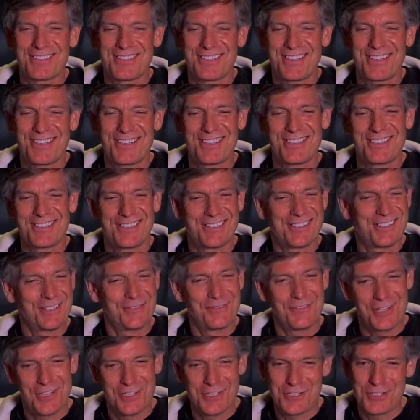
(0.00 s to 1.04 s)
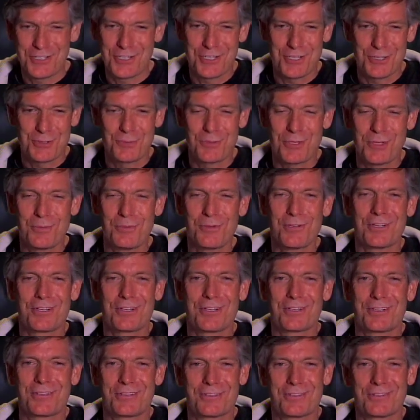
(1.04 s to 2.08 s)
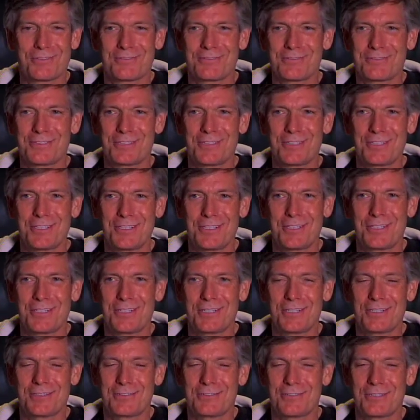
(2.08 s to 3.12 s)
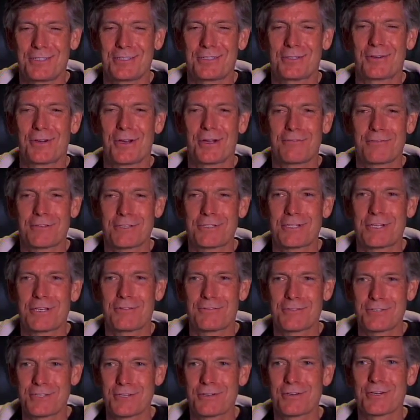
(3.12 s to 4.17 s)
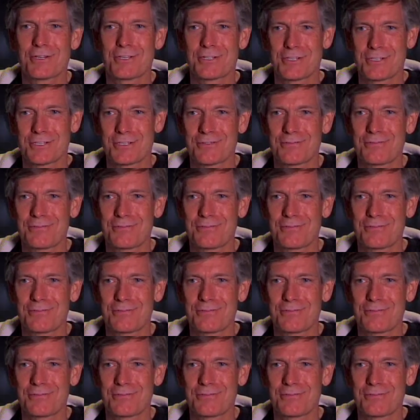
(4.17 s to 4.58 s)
And I had an advanced JSP book, and then the graphic Java series.